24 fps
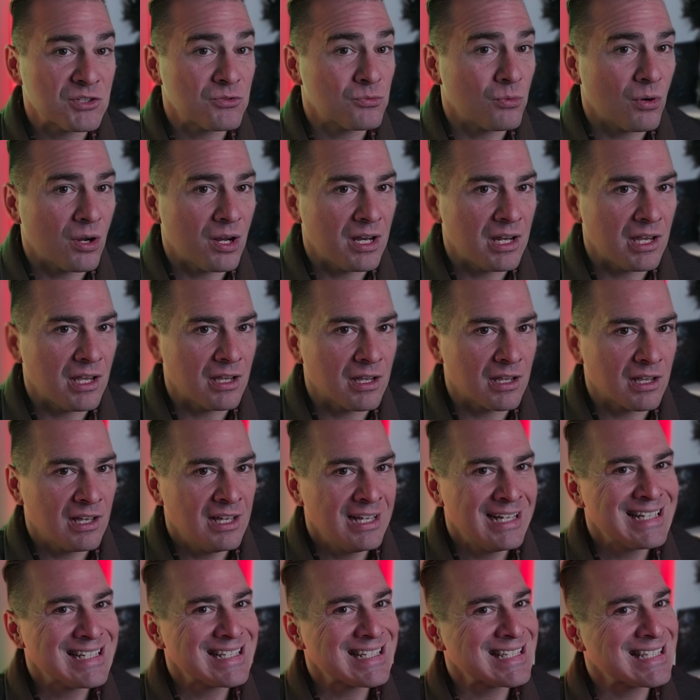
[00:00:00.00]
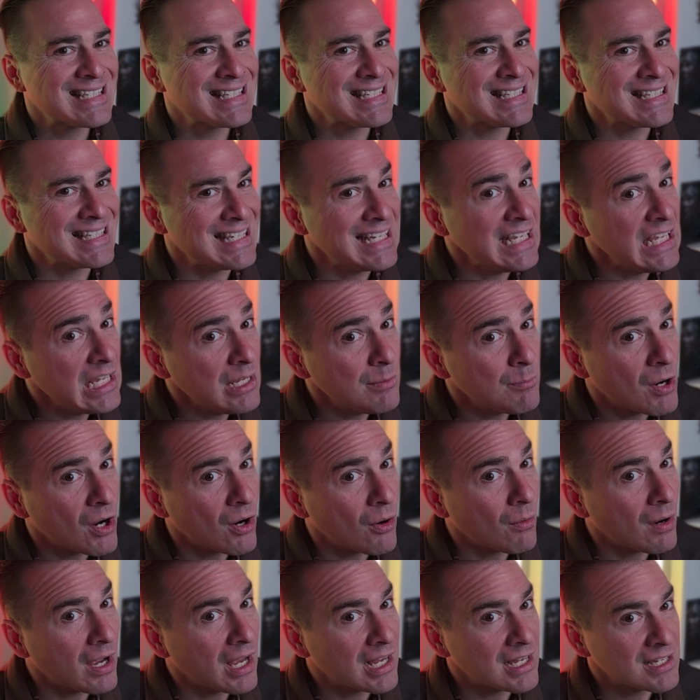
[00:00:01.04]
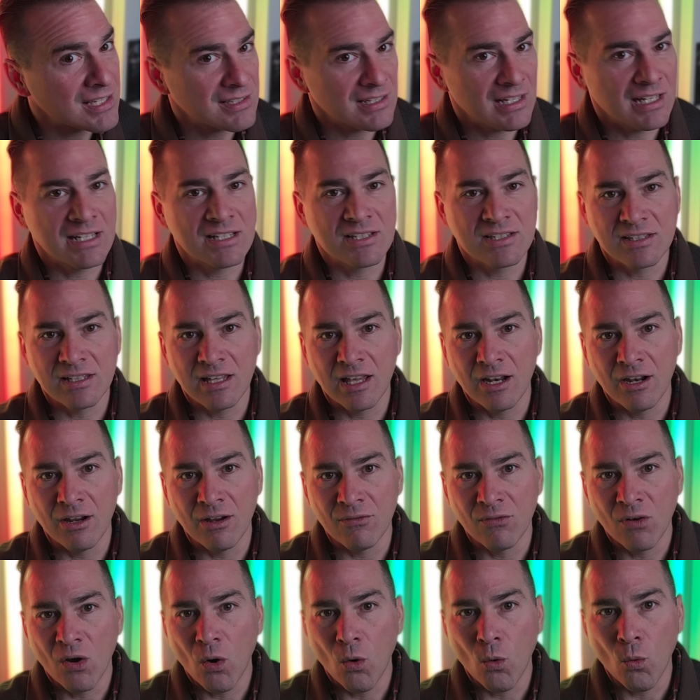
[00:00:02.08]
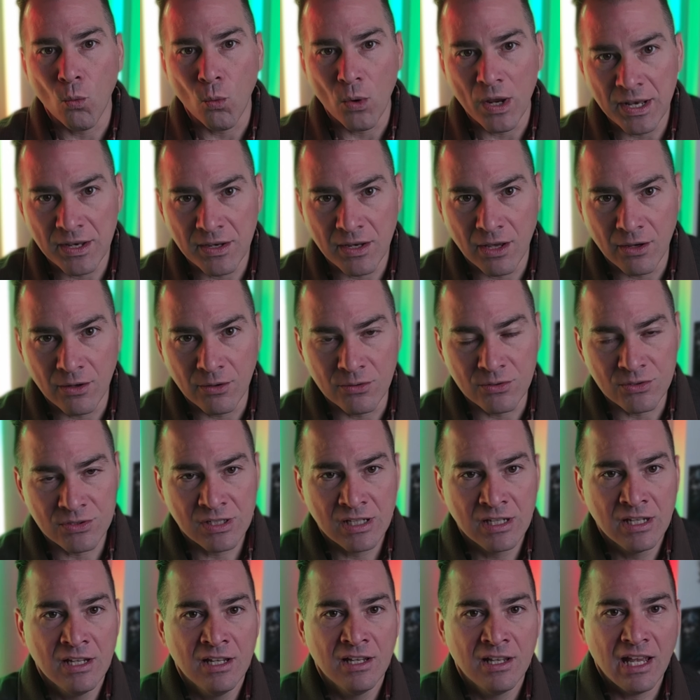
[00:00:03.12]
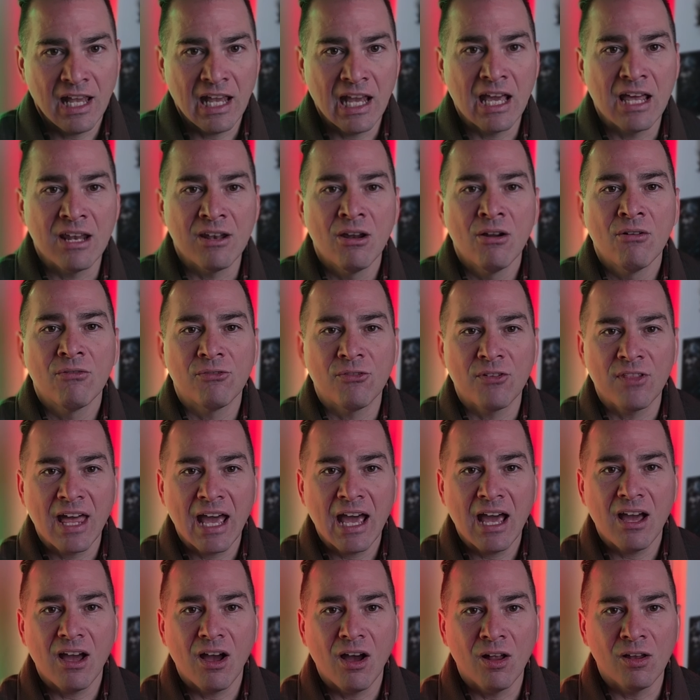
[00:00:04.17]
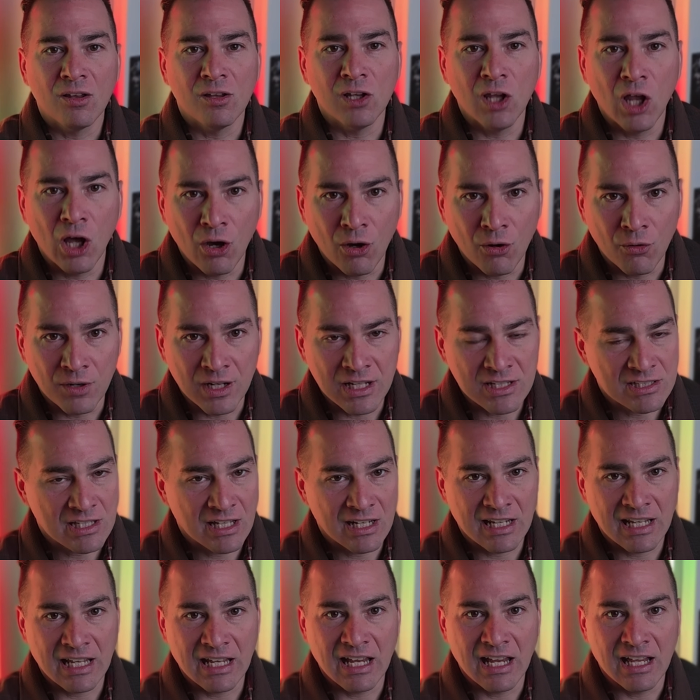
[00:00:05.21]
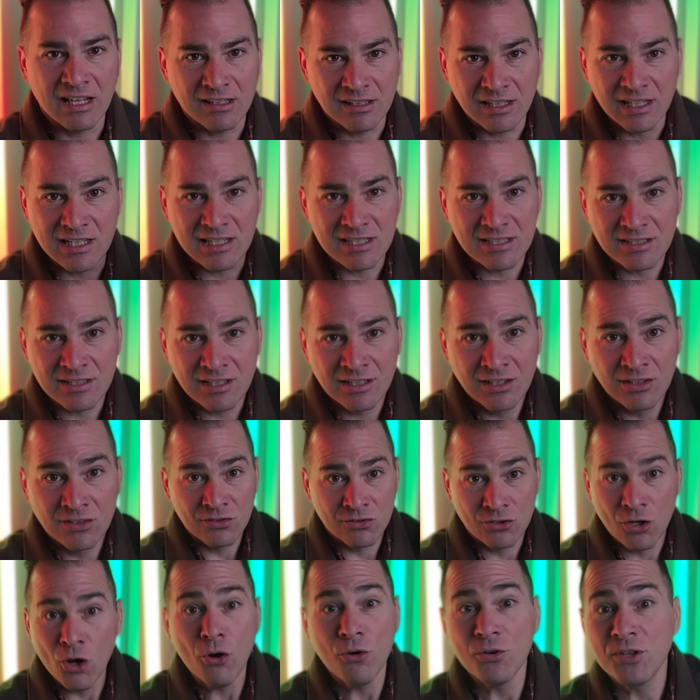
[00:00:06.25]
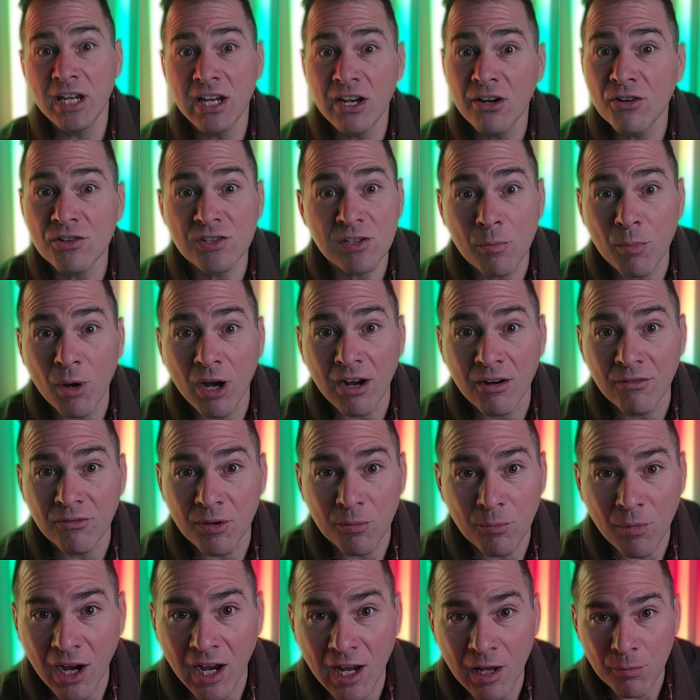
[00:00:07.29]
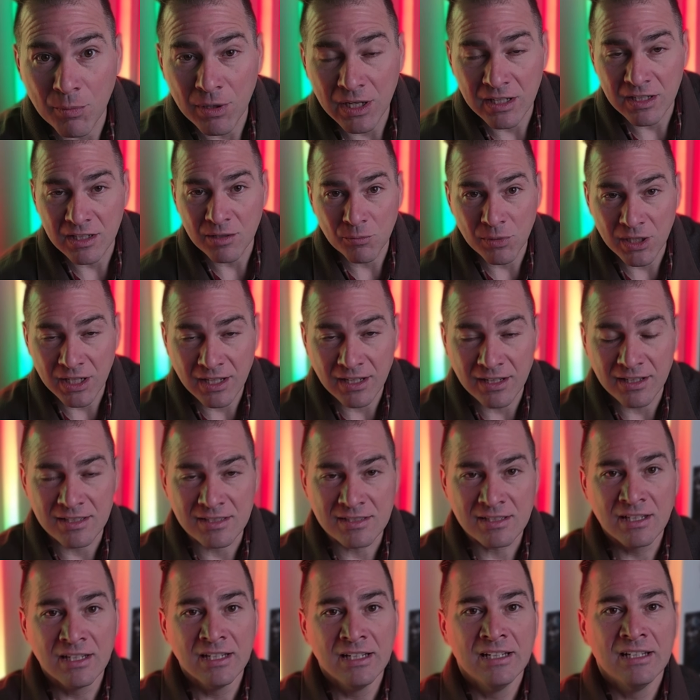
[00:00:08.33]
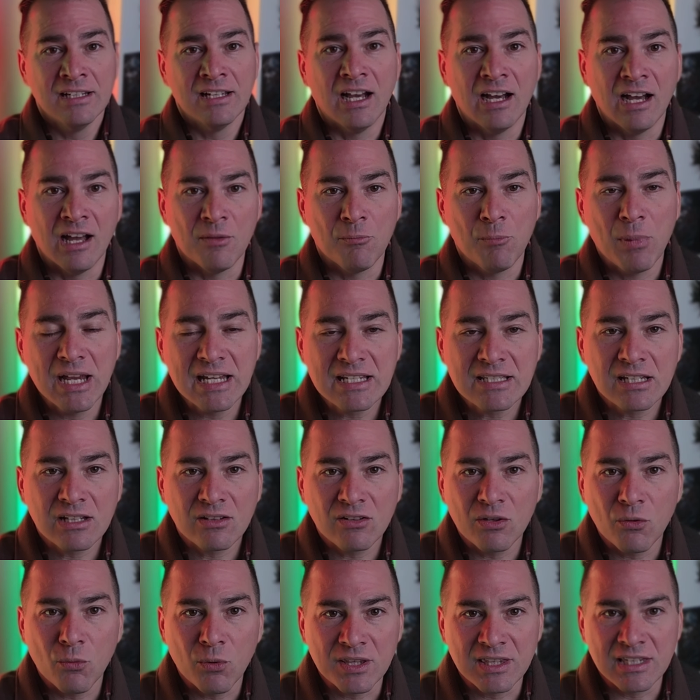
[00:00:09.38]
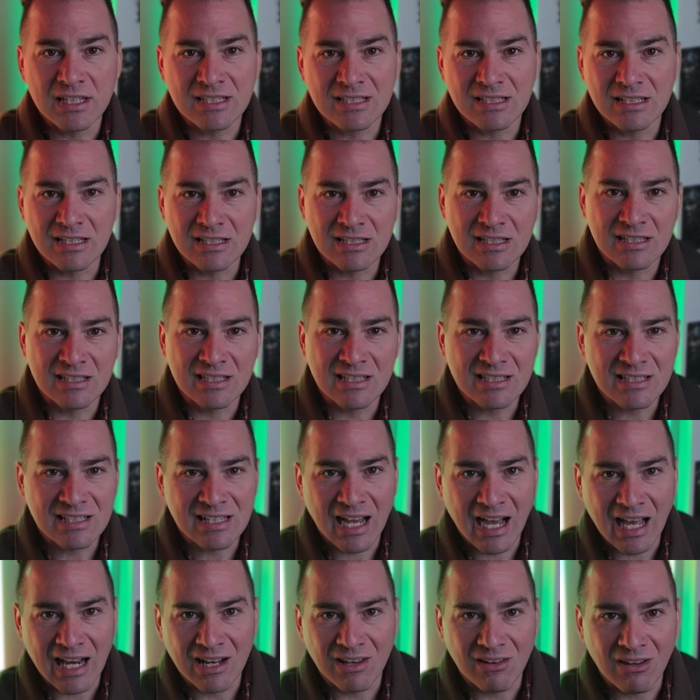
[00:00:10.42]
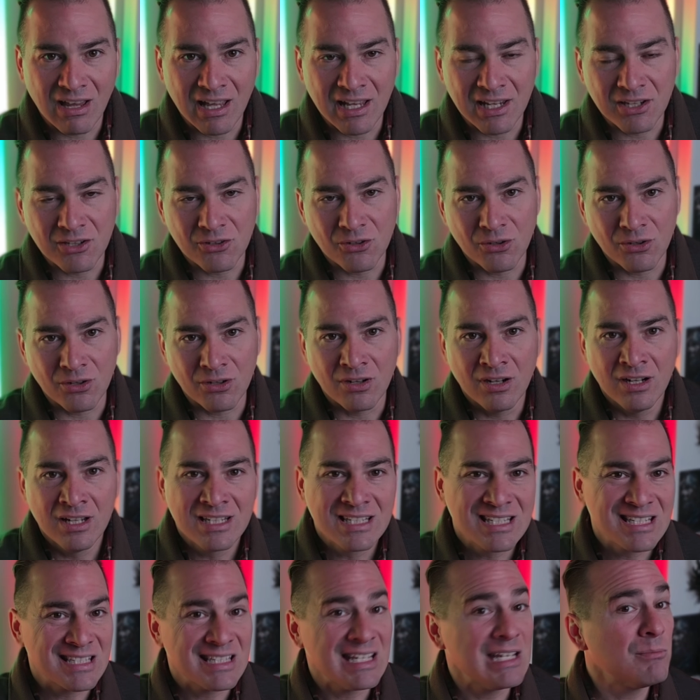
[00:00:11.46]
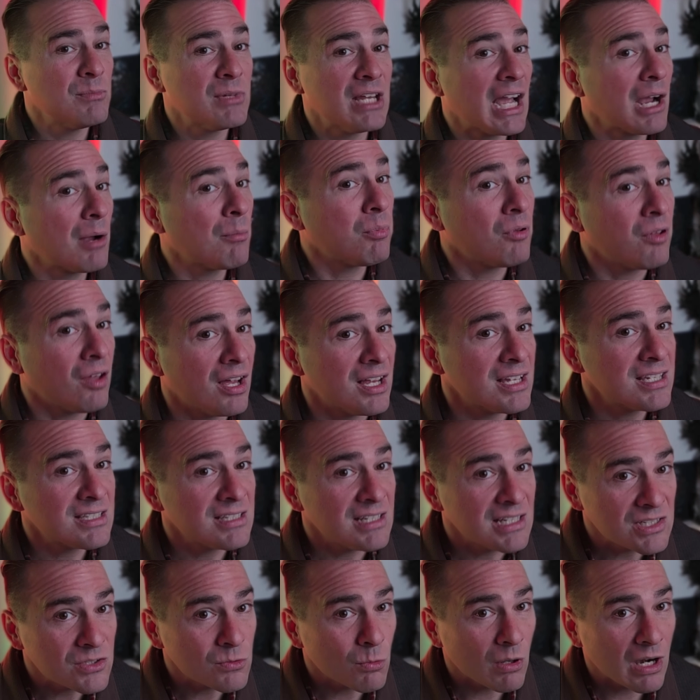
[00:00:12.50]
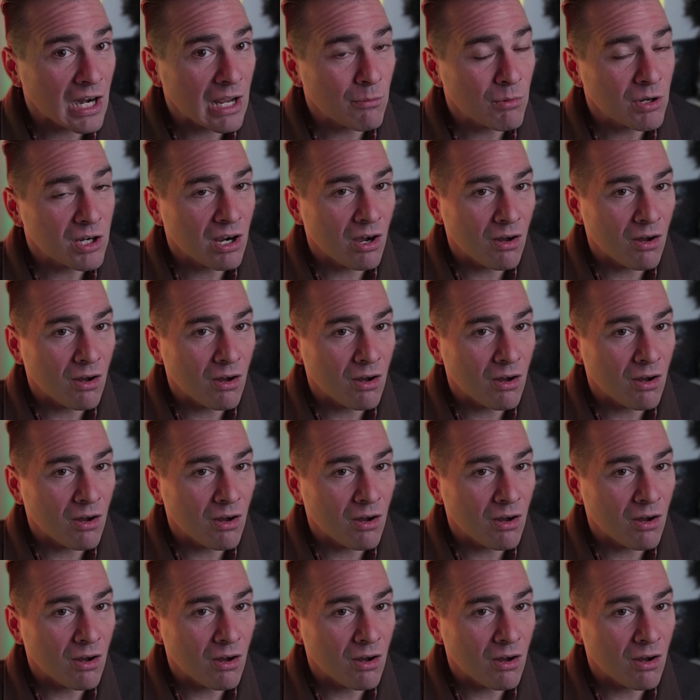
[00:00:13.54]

it's running SteamOS instead of Windows. And for that alone, it's going to get at least 2 tiers above, in my opinion, because basically what this is kind of like your Steam Deck Plus is what I would